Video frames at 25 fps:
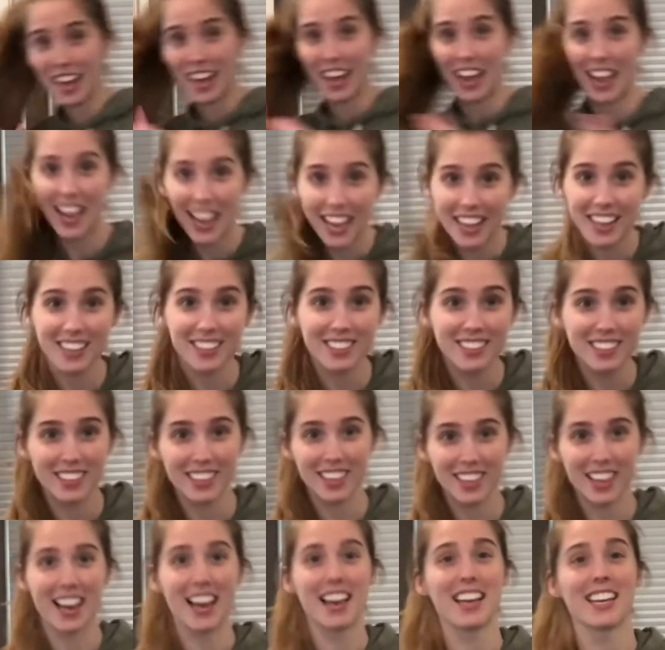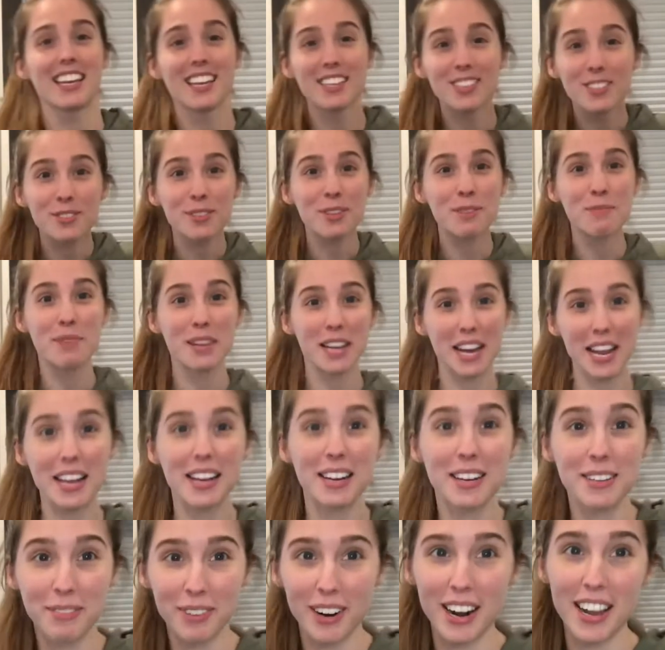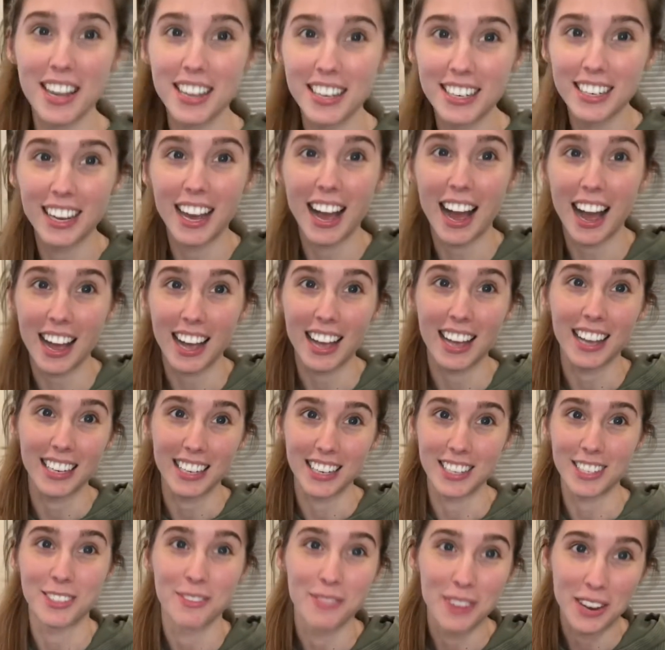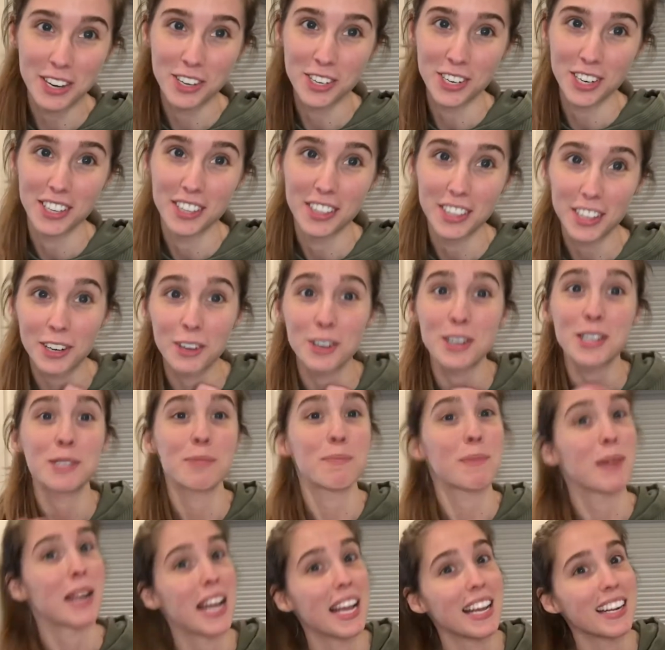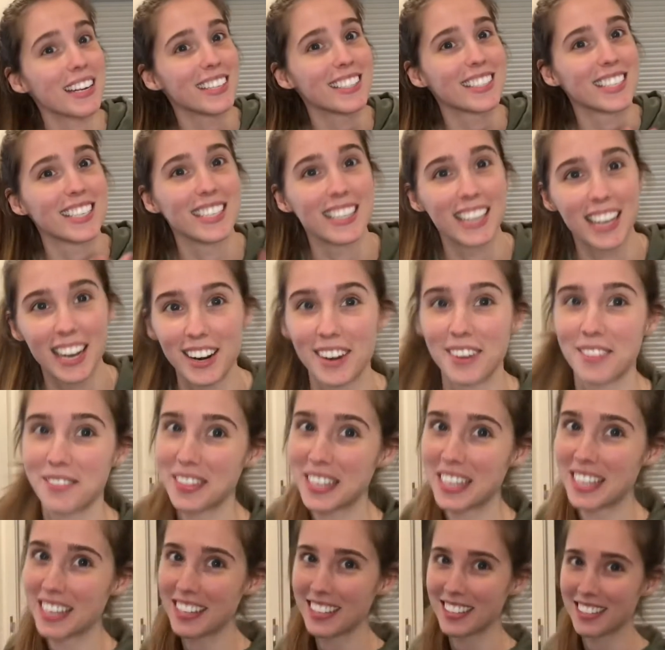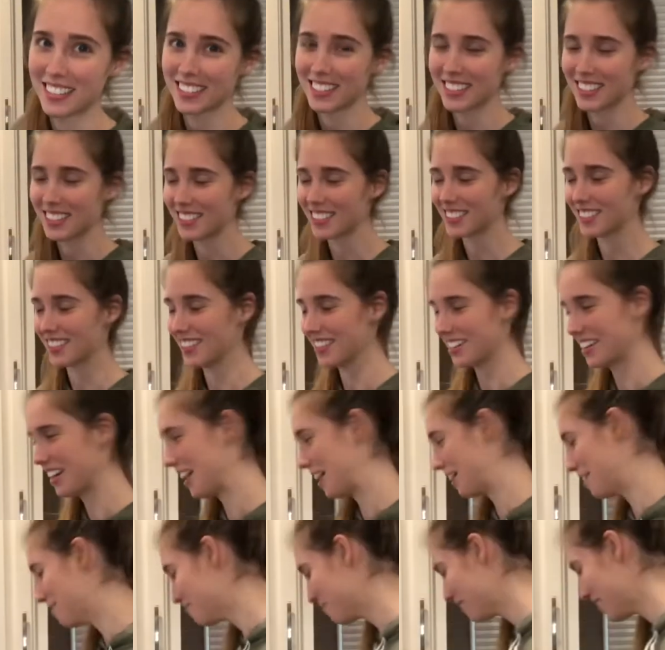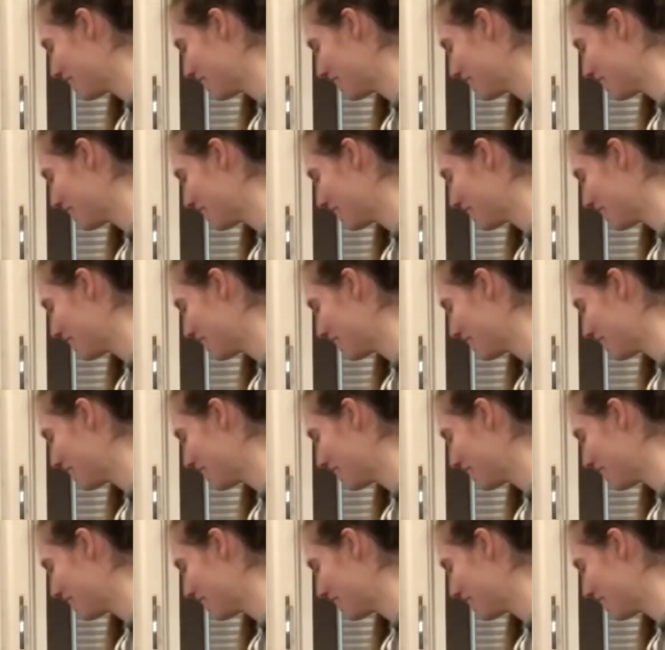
And I guess with banana bread, I need to mention there is bananas in there because it's in the name.